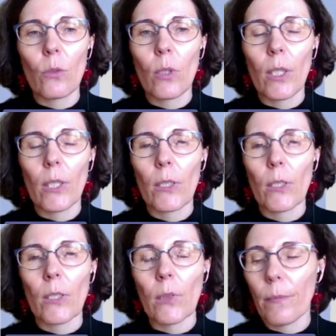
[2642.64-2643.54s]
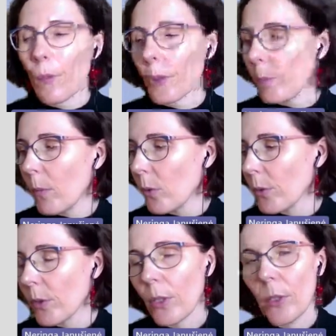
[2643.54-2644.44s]
As you can see,
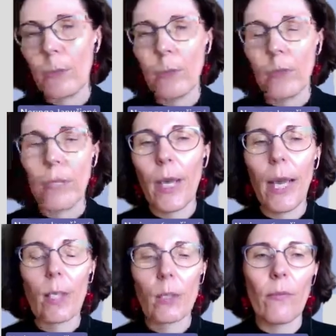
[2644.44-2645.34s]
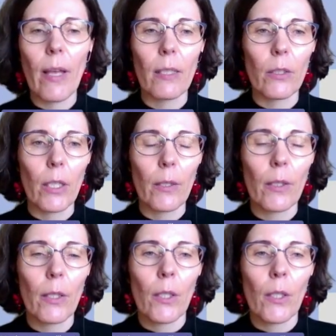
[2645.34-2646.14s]
the highest value